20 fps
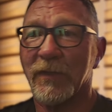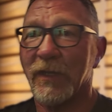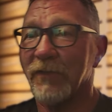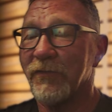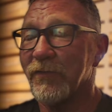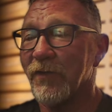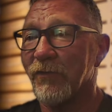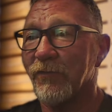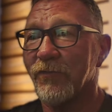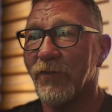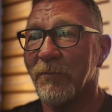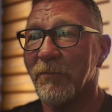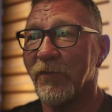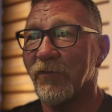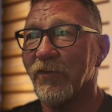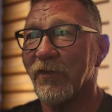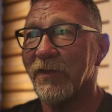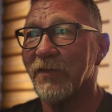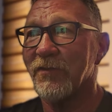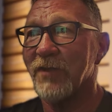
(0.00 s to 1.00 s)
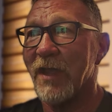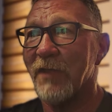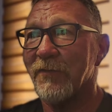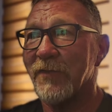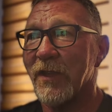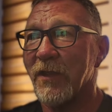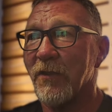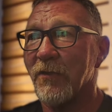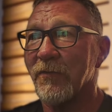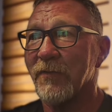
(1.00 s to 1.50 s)
Because there's some machines out
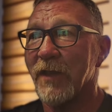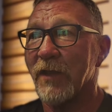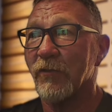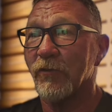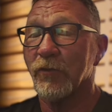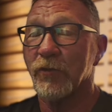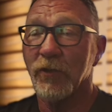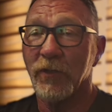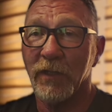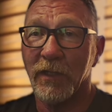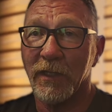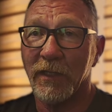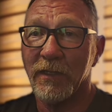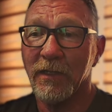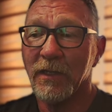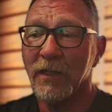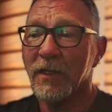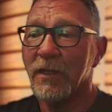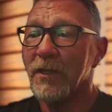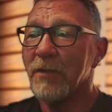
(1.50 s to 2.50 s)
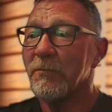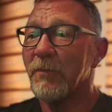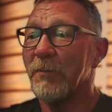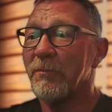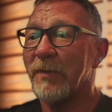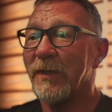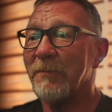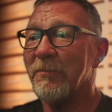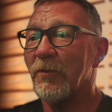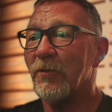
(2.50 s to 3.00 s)
there that are good,
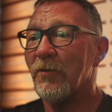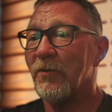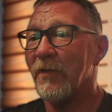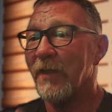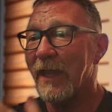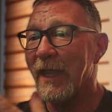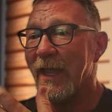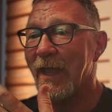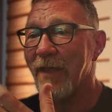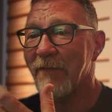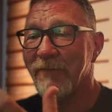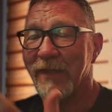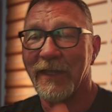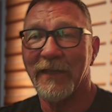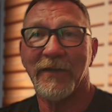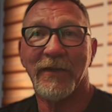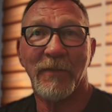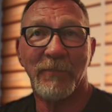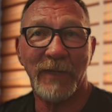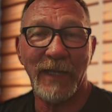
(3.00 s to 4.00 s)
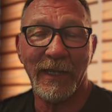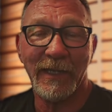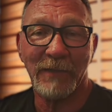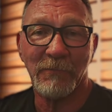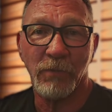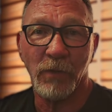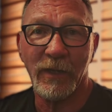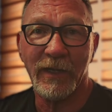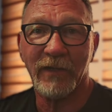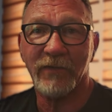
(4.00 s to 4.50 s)
but people have ended up
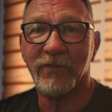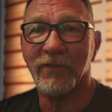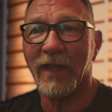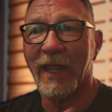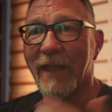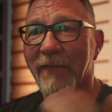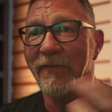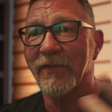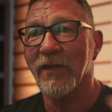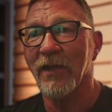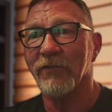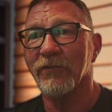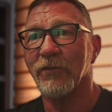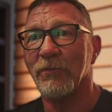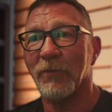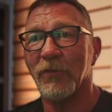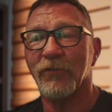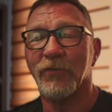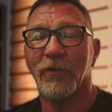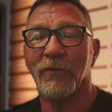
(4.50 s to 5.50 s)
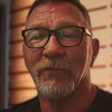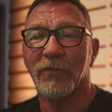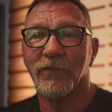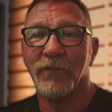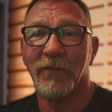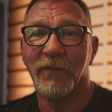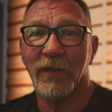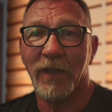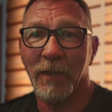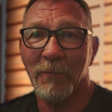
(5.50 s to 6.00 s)
getting bricks, and the customer service
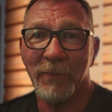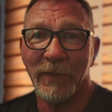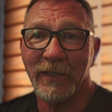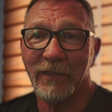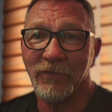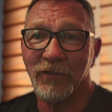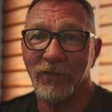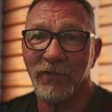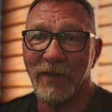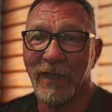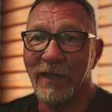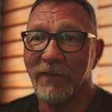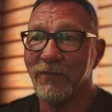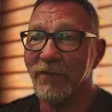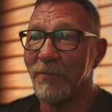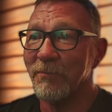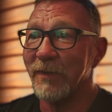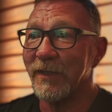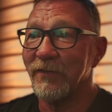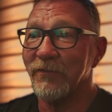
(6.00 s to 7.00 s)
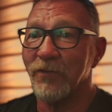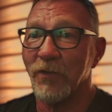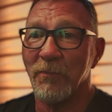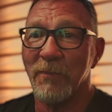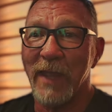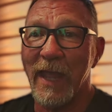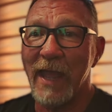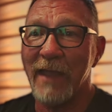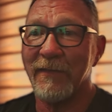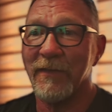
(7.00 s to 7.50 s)
of the company just ends up being so
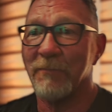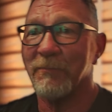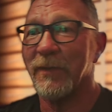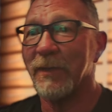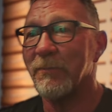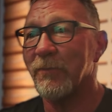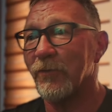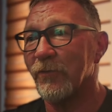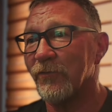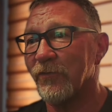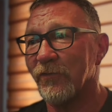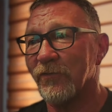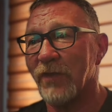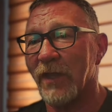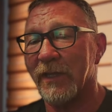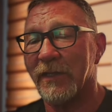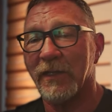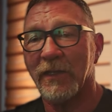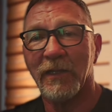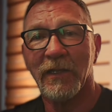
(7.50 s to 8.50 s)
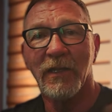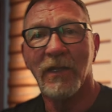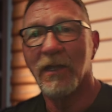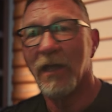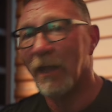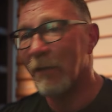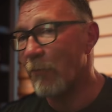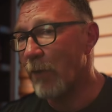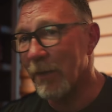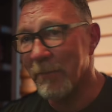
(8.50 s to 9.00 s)
bad that people are just like,
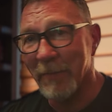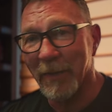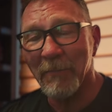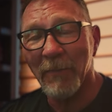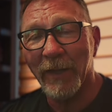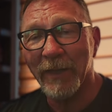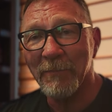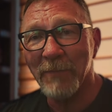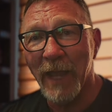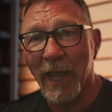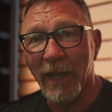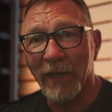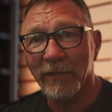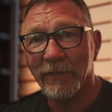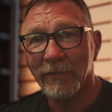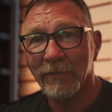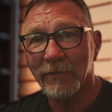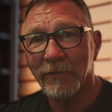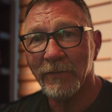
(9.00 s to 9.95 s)
I want my money back.